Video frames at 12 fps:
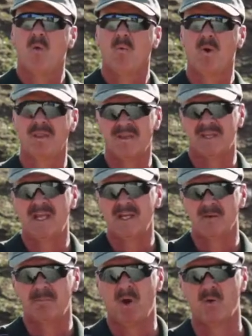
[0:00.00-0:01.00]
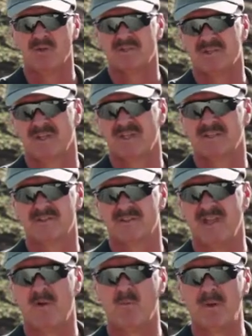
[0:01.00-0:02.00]
One of the key components to this
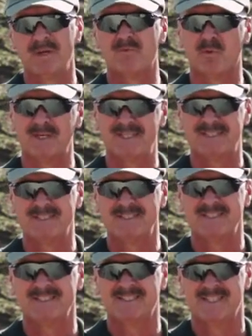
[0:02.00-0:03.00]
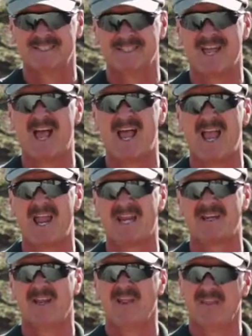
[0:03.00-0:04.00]
is that we've
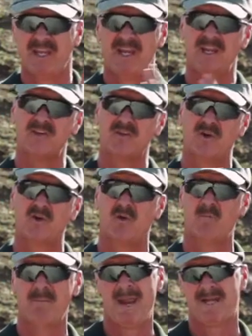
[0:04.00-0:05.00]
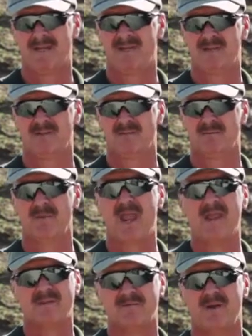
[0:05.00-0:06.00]
redesigned the internal mechanism
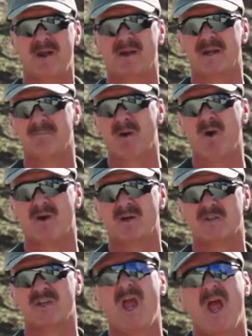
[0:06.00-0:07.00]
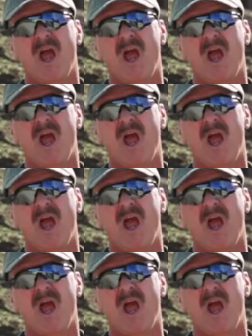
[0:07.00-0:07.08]
and the firing parts